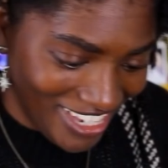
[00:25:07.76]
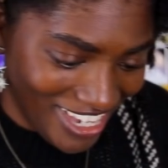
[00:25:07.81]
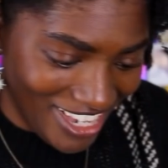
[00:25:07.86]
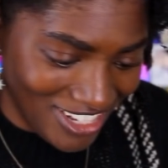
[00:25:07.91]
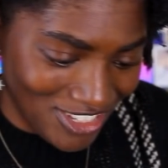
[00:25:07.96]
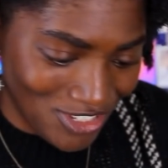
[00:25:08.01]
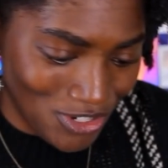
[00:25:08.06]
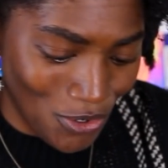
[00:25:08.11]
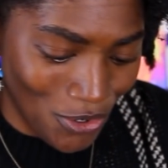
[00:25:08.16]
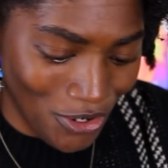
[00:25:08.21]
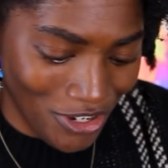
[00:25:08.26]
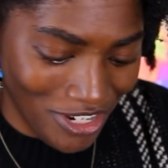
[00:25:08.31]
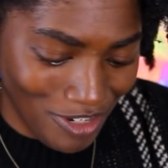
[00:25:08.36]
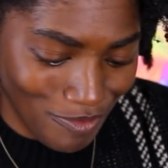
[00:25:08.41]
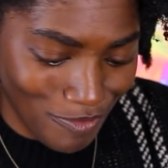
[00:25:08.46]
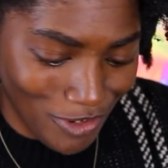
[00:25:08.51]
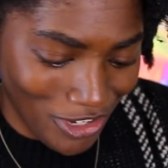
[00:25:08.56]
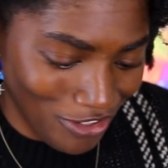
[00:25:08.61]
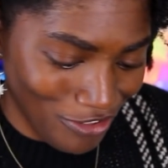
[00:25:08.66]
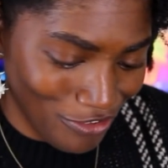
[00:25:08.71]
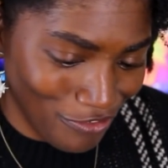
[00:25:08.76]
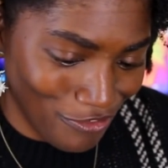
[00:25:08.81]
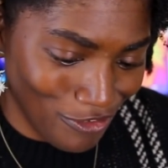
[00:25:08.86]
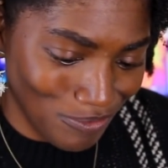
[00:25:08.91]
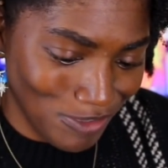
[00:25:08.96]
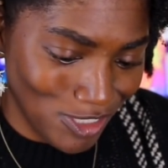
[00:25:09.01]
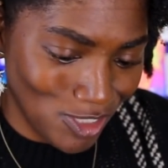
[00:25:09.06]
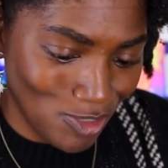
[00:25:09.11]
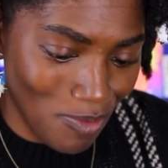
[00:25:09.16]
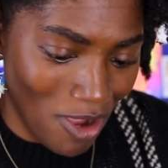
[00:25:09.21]
As Courtney Miller
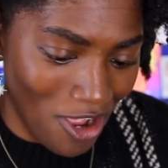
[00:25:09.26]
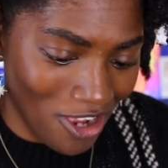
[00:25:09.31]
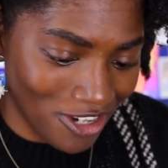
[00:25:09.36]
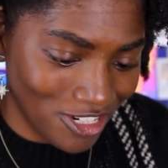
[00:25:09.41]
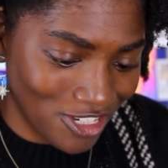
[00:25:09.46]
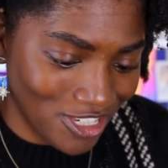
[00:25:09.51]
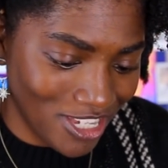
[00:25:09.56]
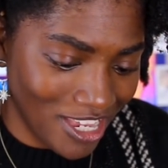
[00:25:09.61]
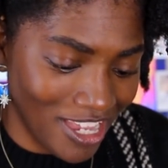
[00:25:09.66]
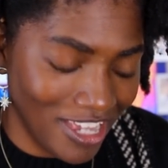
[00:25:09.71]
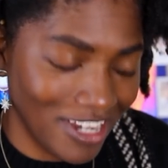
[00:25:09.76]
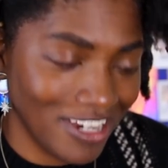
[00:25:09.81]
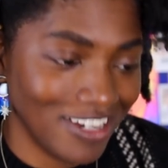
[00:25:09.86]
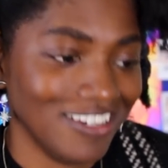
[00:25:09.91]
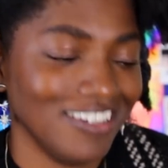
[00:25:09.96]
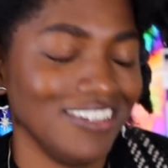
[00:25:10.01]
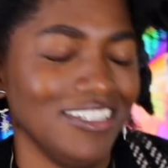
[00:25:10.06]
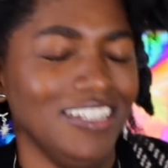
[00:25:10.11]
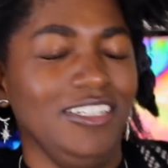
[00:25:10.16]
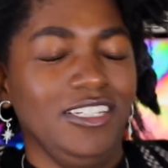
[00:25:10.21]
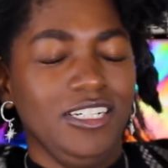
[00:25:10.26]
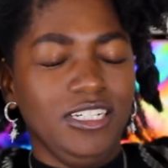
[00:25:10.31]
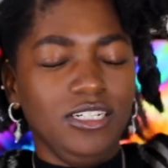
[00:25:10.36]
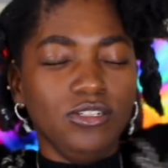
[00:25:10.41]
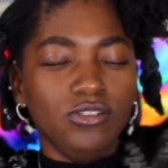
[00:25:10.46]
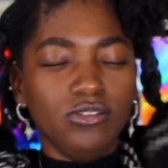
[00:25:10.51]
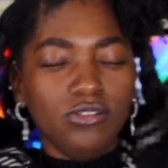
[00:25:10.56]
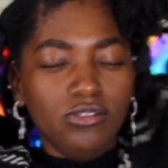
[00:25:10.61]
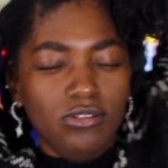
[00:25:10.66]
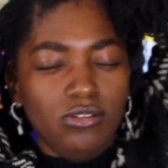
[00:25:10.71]
from Smosh said,
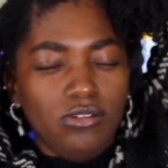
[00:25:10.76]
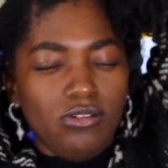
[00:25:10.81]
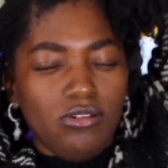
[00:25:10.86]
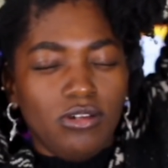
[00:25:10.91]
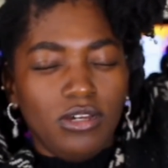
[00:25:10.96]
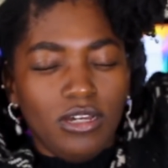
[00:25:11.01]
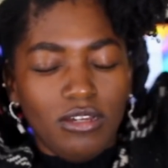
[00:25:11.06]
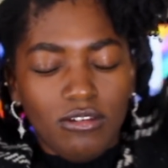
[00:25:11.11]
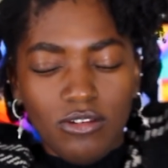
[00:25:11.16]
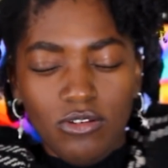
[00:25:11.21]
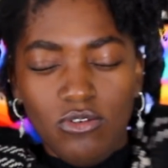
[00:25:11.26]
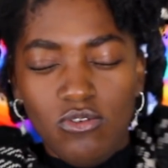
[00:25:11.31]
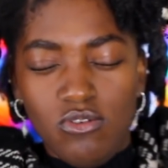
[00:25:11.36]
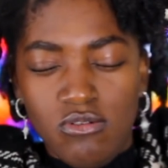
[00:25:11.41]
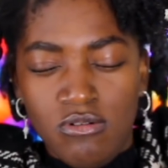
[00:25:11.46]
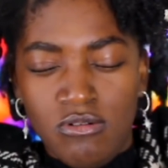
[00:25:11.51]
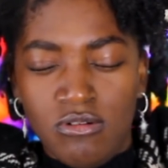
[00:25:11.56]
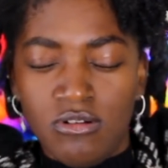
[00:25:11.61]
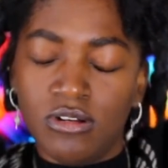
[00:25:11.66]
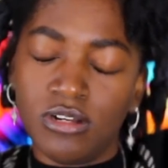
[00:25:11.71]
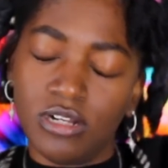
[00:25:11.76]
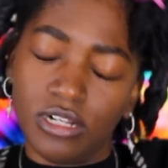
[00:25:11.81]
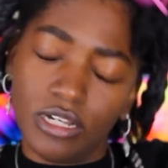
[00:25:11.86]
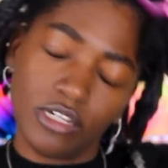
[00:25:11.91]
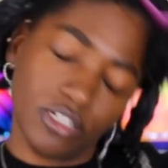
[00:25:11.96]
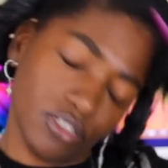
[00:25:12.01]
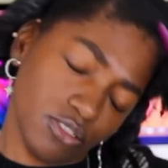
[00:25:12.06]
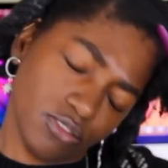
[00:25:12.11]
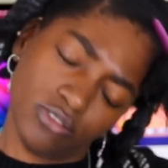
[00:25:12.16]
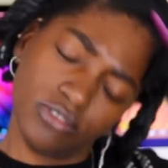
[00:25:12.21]
ugh, ugh,
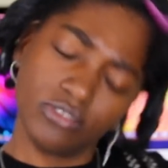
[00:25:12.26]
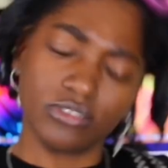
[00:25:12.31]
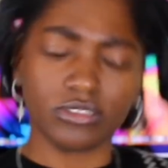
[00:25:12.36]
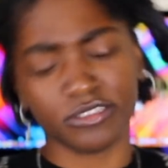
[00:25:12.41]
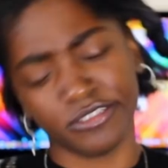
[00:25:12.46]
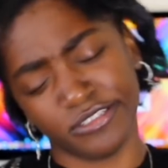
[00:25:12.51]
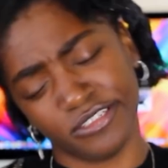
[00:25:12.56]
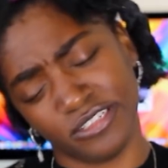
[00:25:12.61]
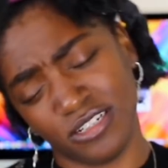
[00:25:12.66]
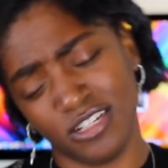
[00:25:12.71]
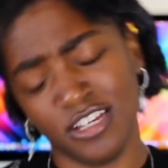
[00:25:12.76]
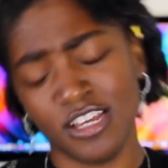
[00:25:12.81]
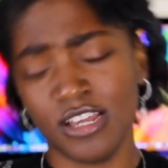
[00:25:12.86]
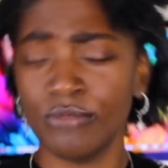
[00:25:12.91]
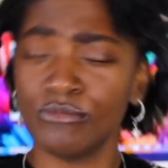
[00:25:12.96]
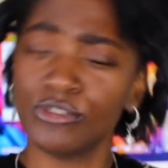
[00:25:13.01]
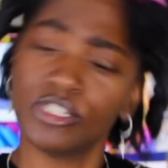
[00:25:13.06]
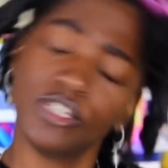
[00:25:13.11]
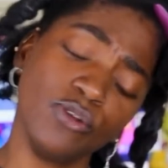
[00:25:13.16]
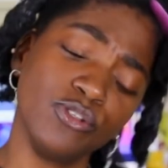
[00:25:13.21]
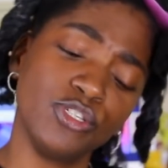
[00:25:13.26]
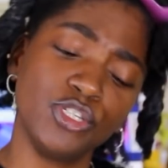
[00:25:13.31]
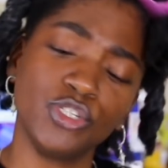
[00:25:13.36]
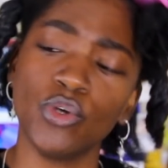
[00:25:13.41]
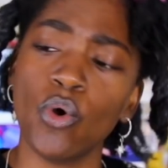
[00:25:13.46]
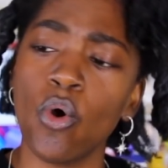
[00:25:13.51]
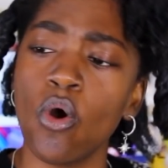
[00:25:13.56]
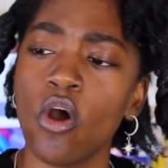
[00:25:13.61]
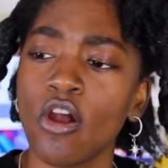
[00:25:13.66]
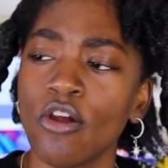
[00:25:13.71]
ugh. I'm so
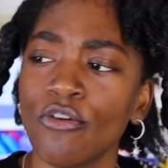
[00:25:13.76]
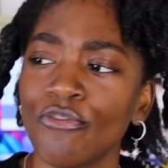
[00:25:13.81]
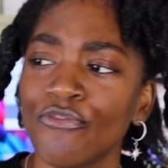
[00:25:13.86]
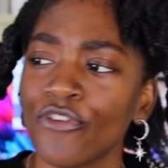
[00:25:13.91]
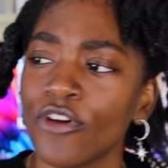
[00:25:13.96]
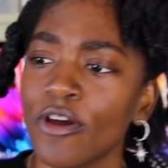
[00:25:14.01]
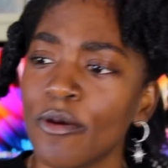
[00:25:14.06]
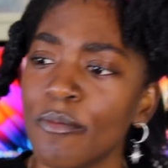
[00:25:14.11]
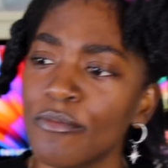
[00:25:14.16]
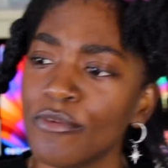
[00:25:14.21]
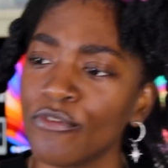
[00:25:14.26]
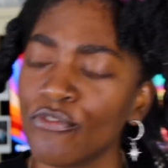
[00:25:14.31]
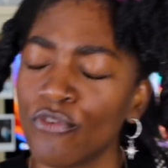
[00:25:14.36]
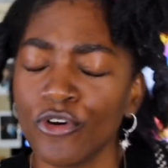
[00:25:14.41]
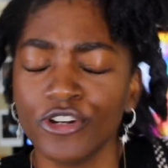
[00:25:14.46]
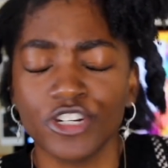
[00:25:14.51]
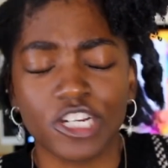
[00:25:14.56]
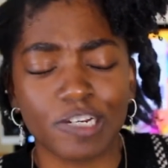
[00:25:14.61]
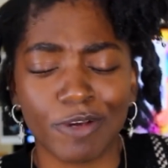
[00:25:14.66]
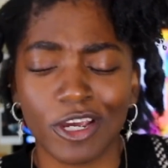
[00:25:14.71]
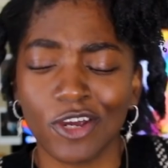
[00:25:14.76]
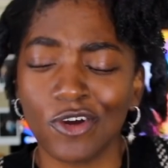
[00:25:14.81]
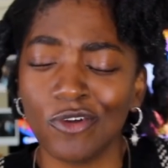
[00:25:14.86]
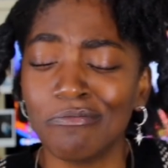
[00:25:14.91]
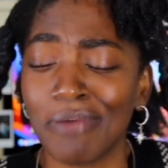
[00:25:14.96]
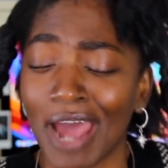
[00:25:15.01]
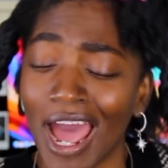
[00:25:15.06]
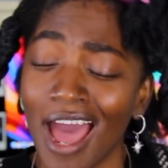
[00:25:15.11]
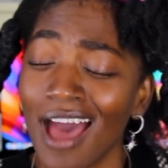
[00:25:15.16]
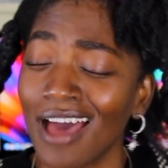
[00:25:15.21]
sore from forging my
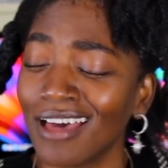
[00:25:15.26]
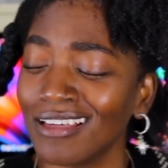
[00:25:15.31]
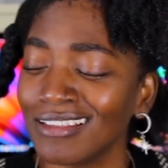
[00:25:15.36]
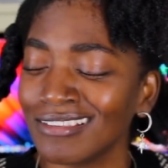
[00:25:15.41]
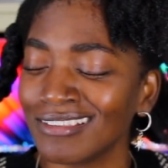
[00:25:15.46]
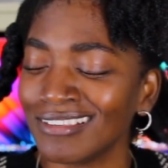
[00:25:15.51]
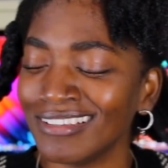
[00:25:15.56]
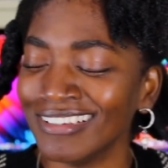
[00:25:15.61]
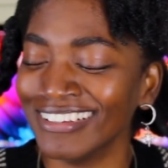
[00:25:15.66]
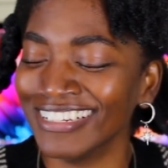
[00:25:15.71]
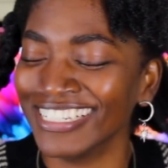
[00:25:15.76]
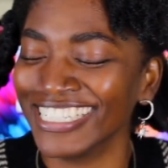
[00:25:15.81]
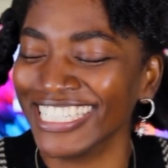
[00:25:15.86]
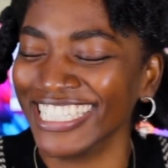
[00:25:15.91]
own path.